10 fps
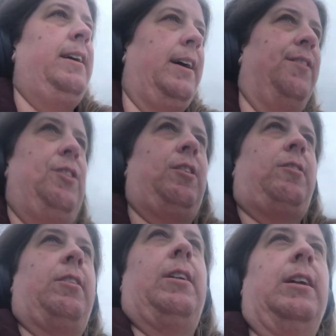have a
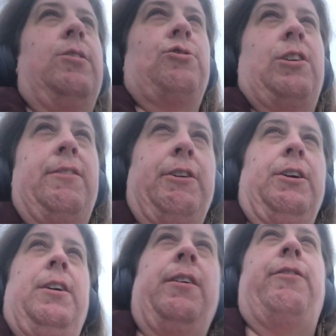designated
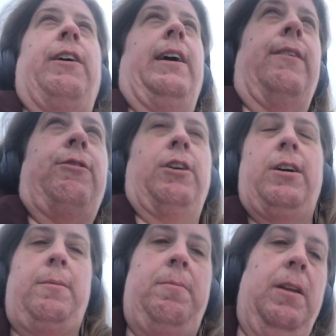driver if you have
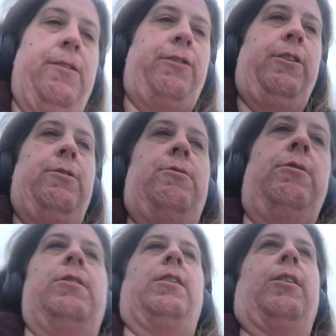to, if you
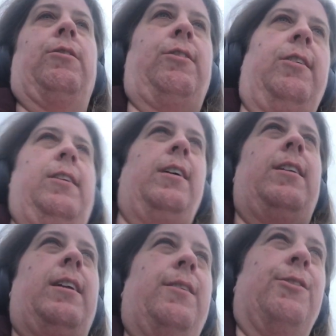aren't
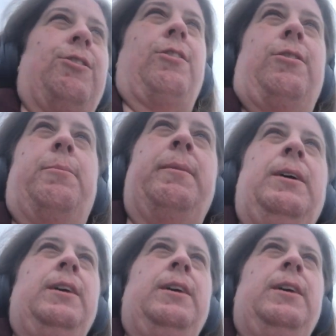in anyone's home.